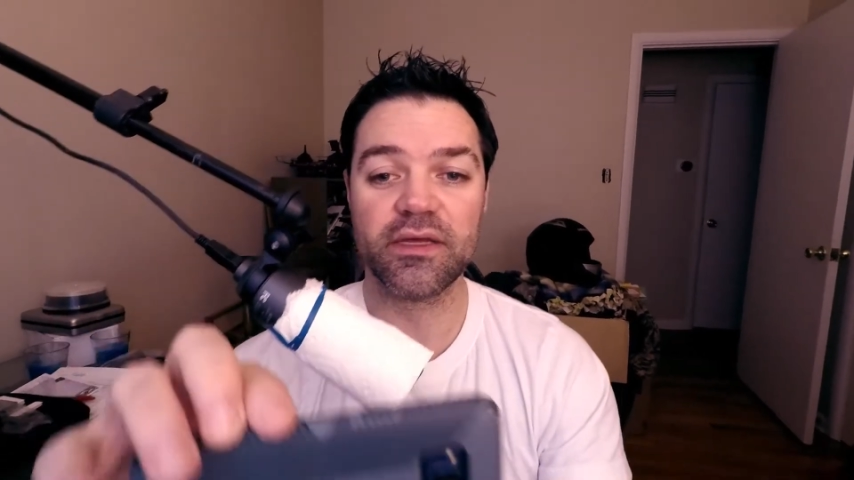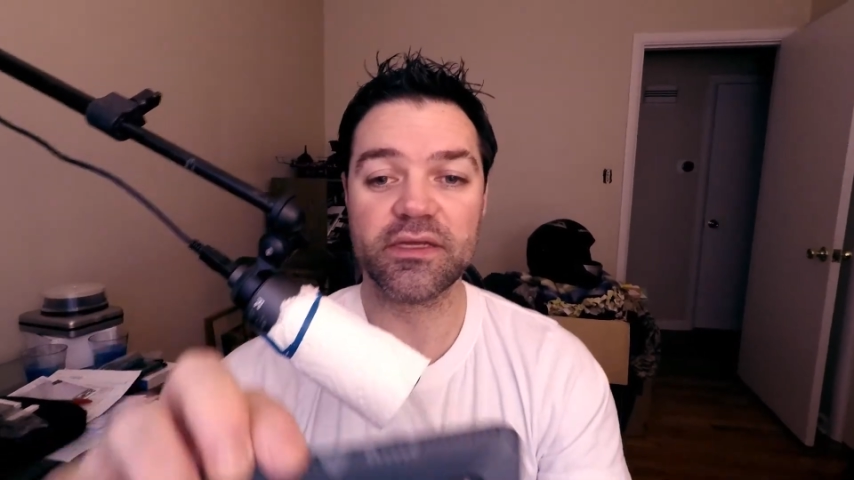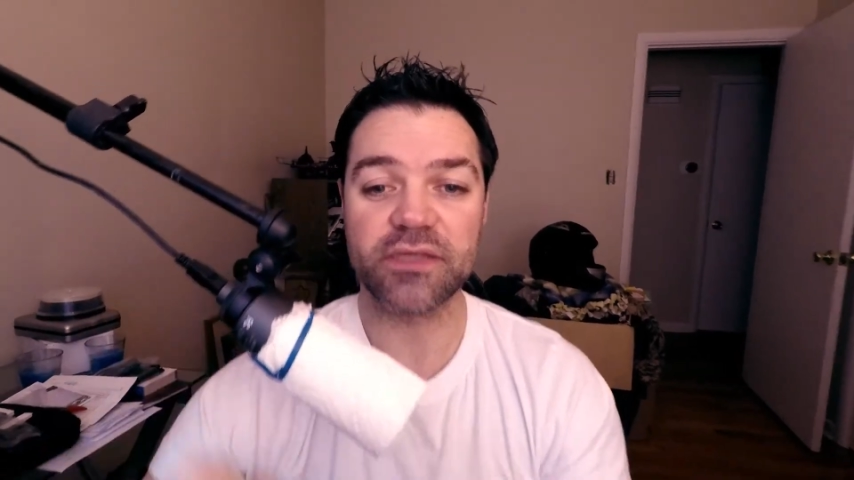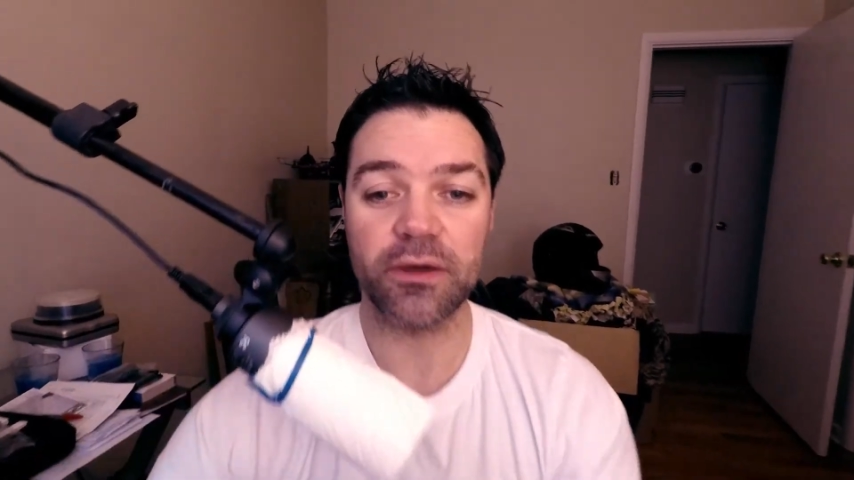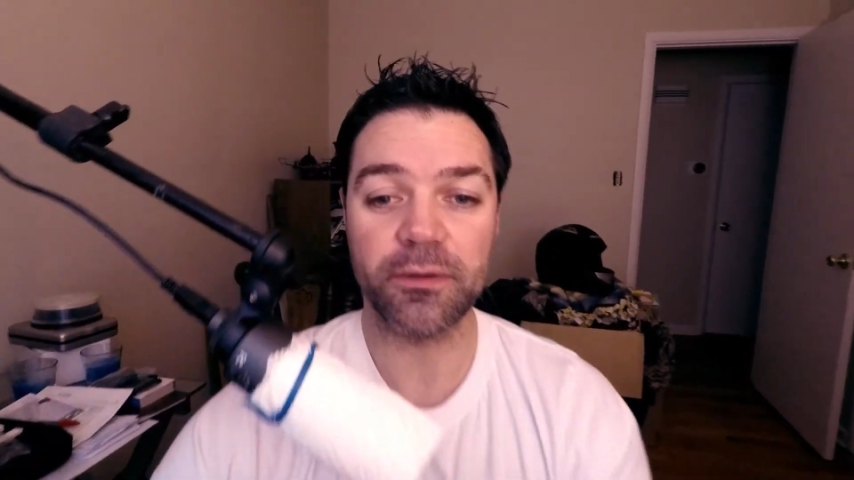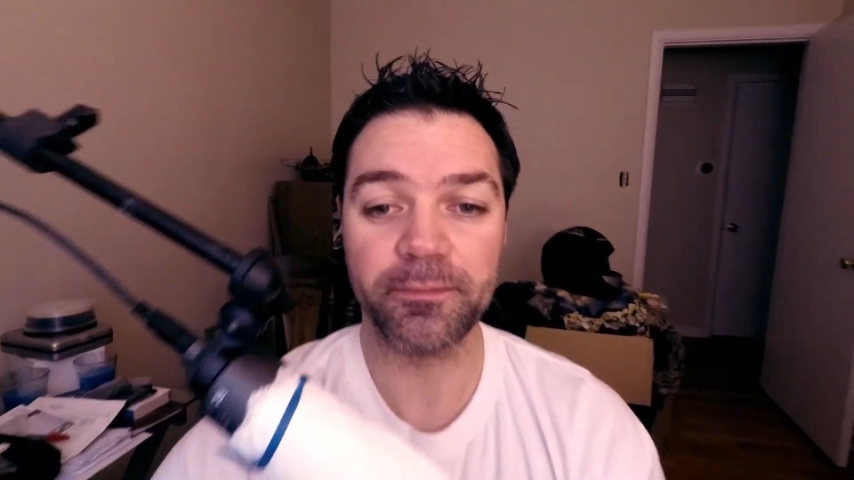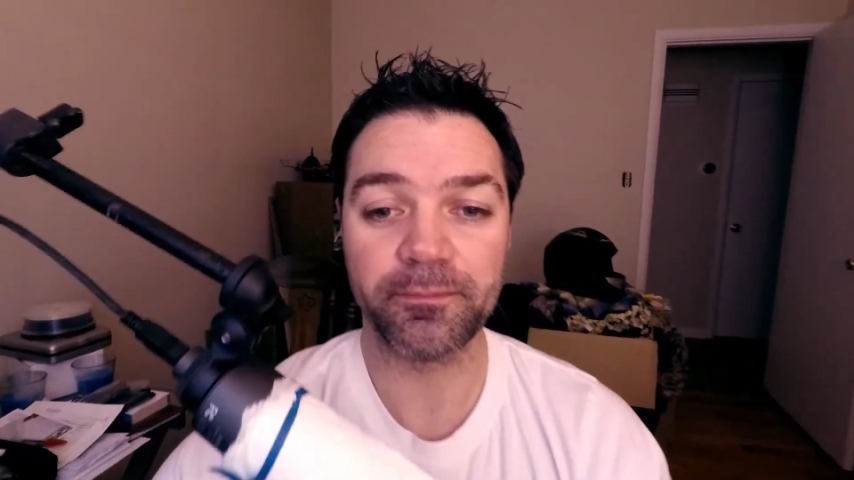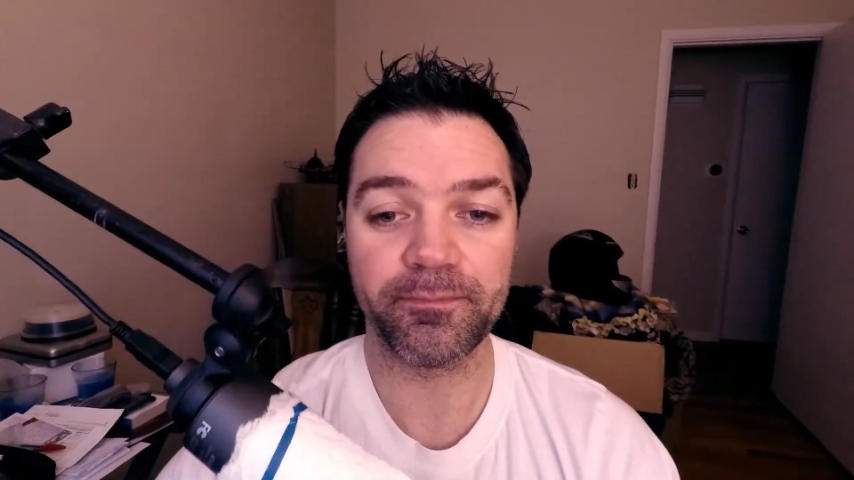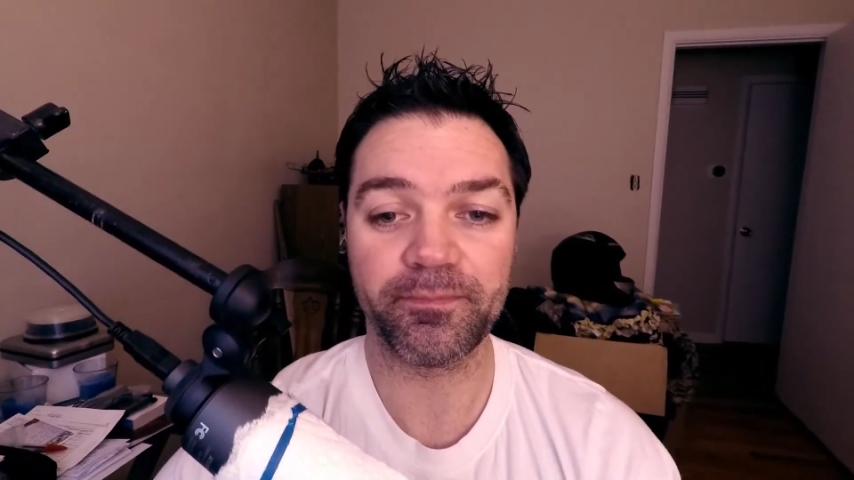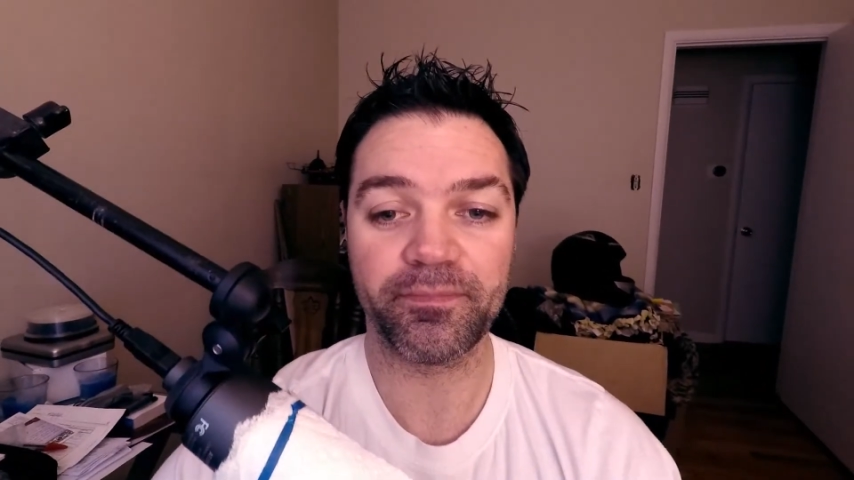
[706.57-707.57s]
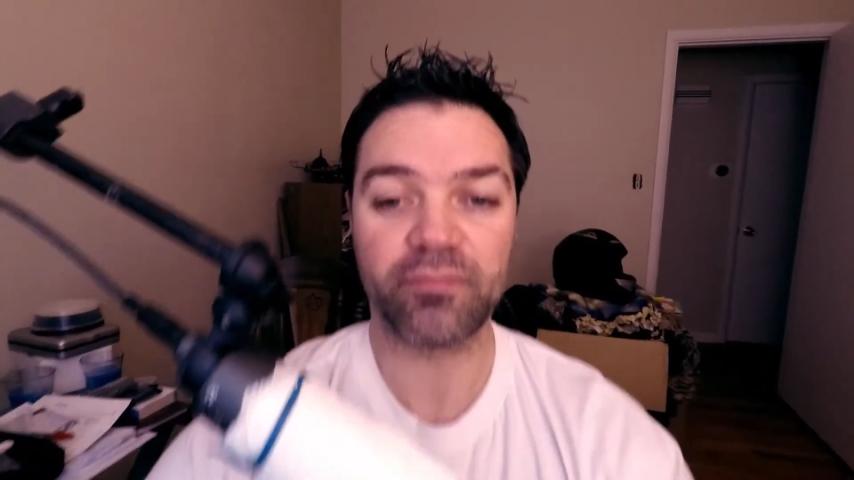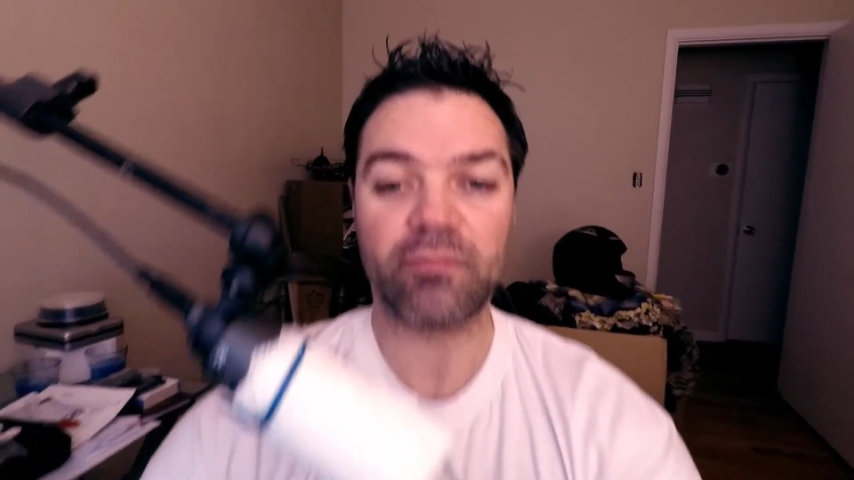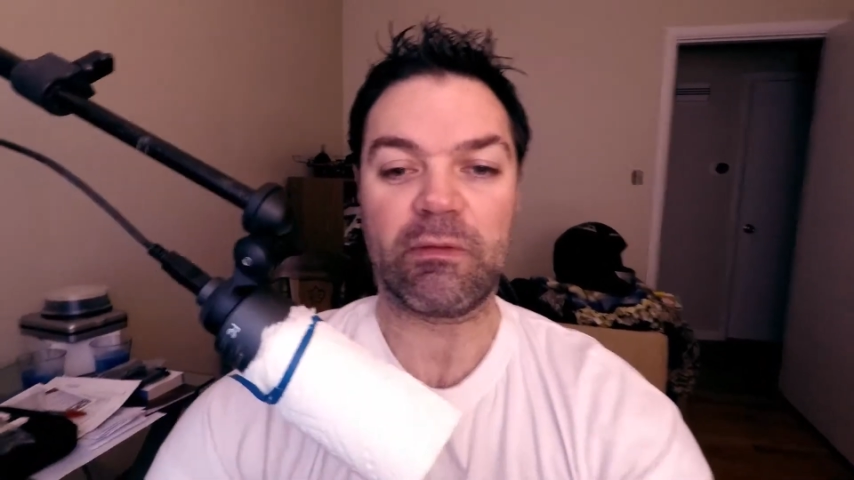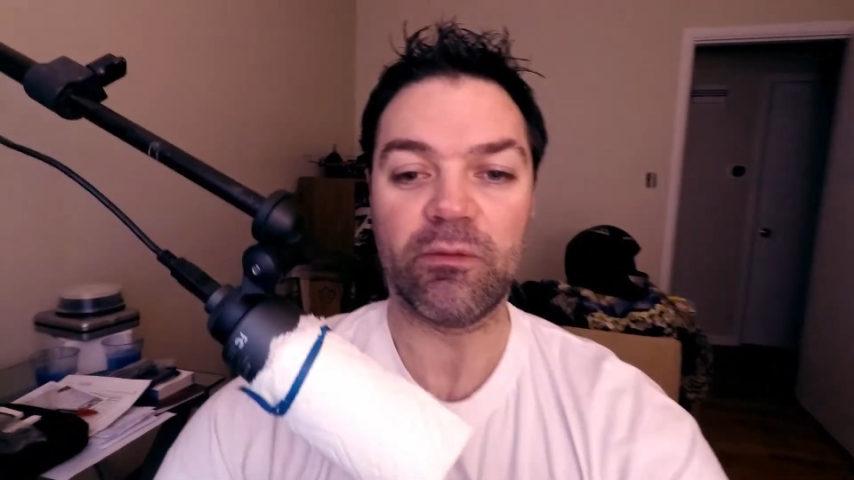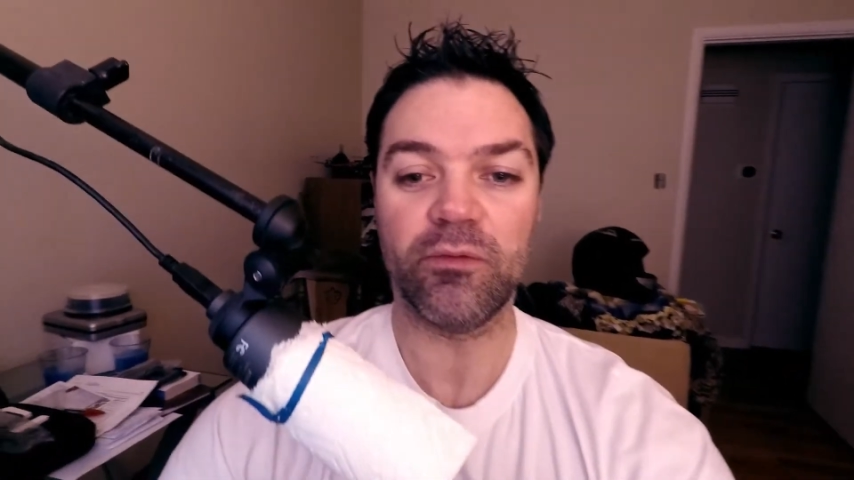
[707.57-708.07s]
So,
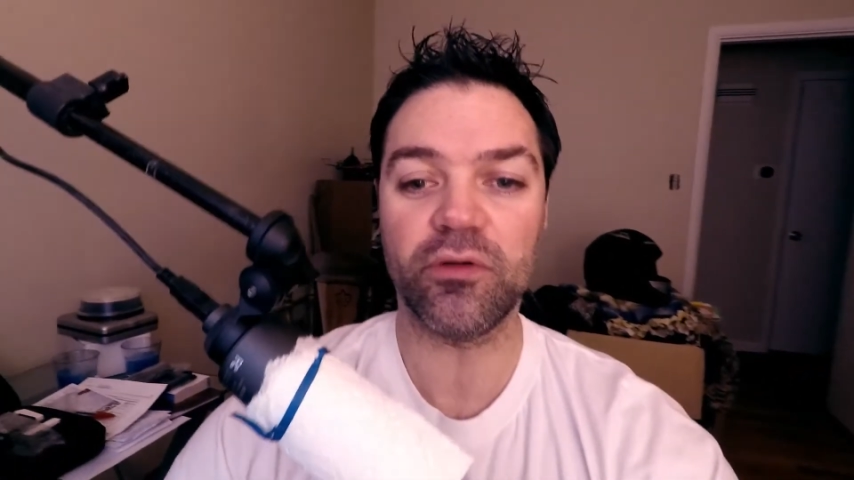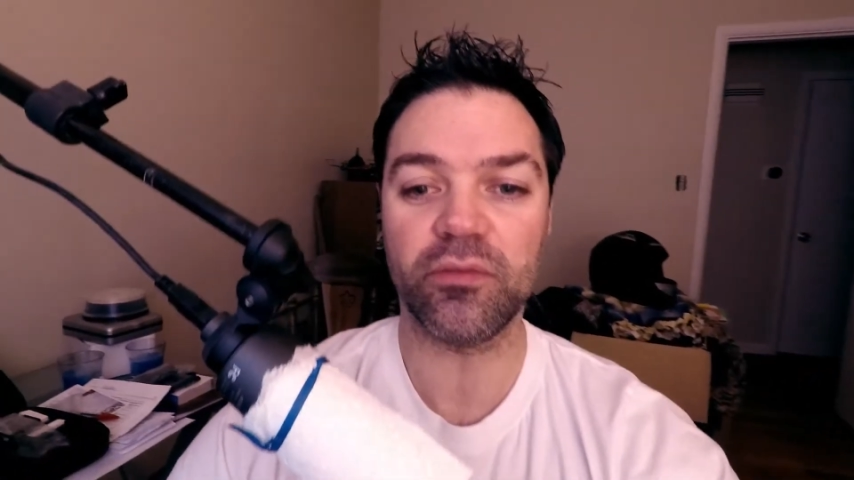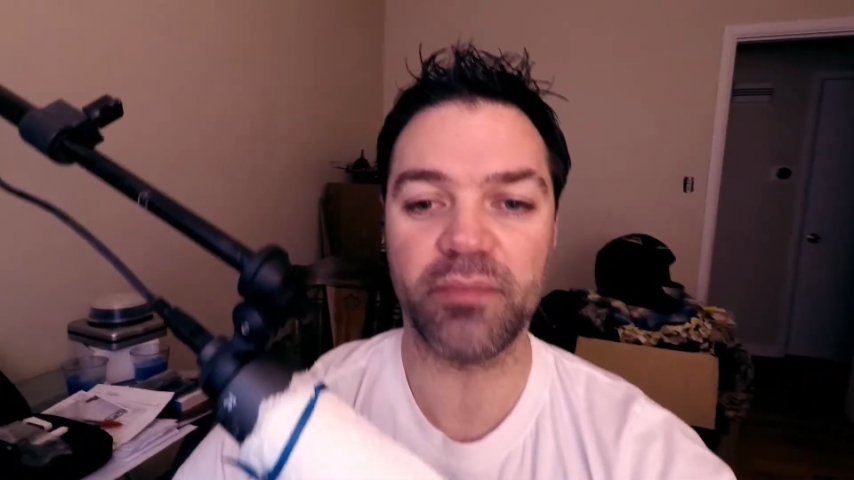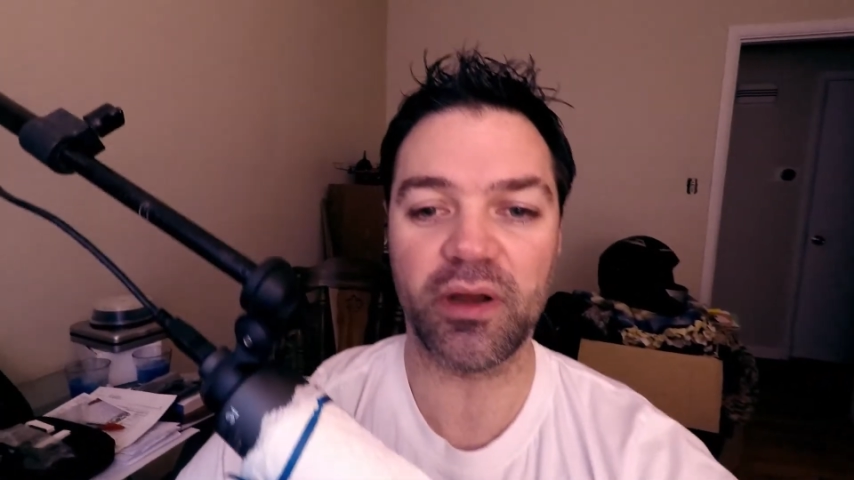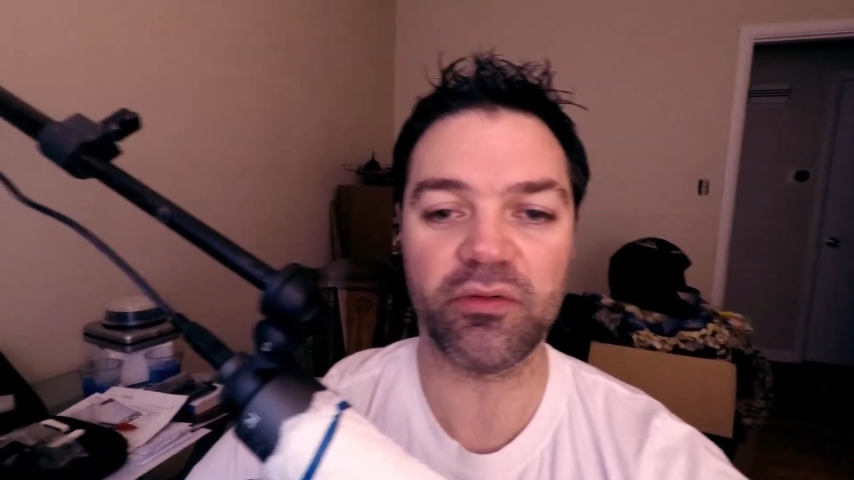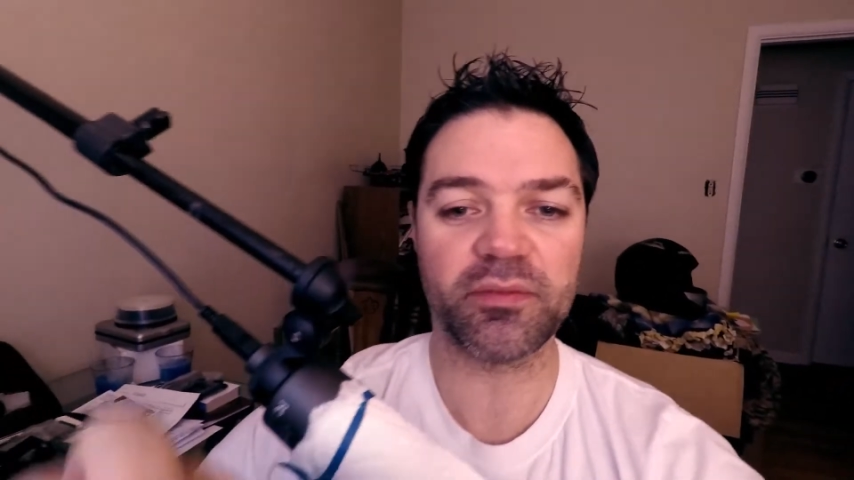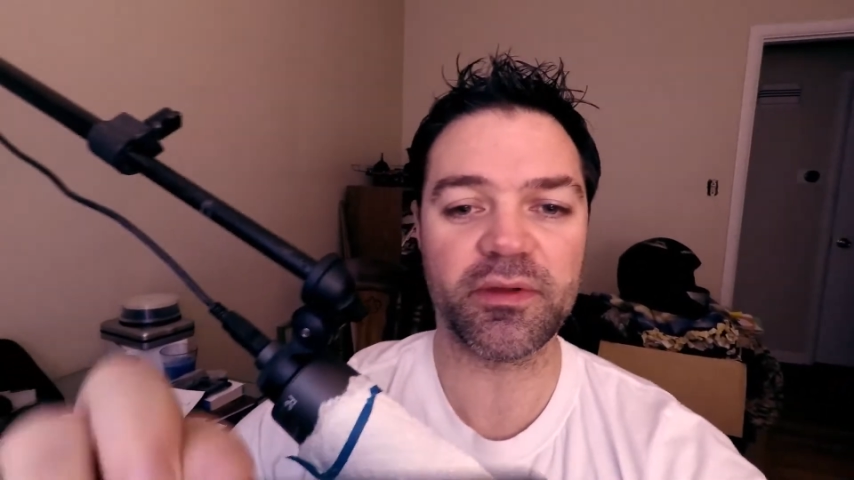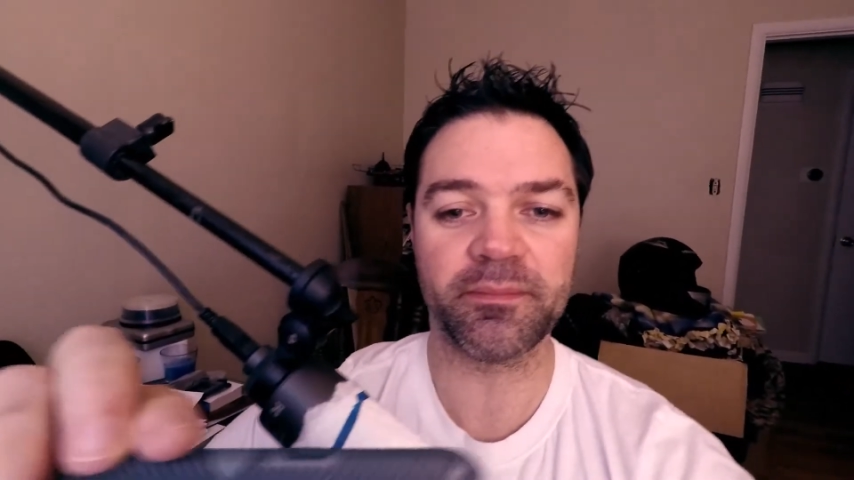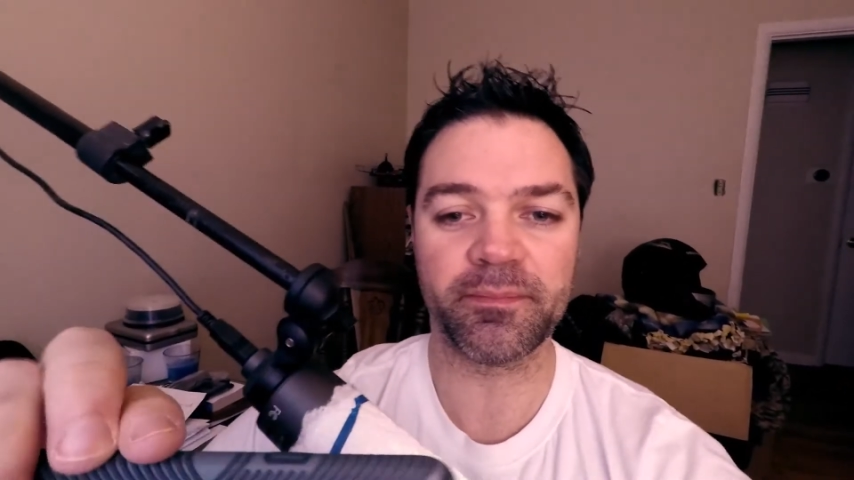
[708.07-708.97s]
whoa, bear with me.